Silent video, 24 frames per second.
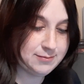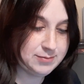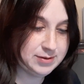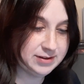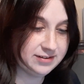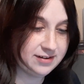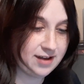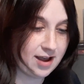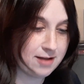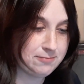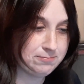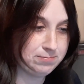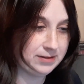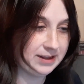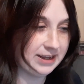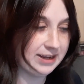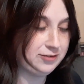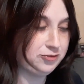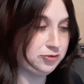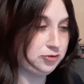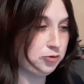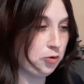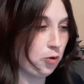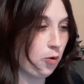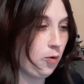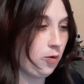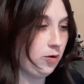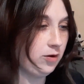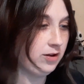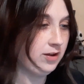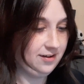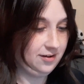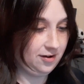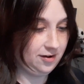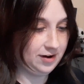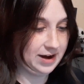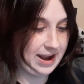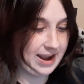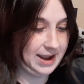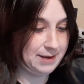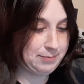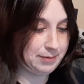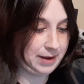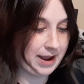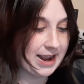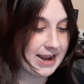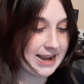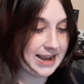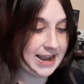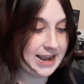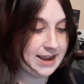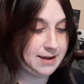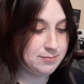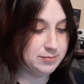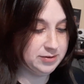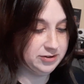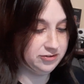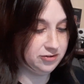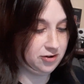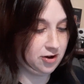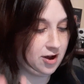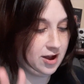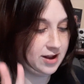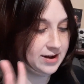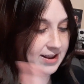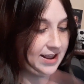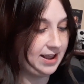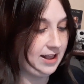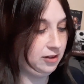Amazon Play Store. Okay, buy Amazon.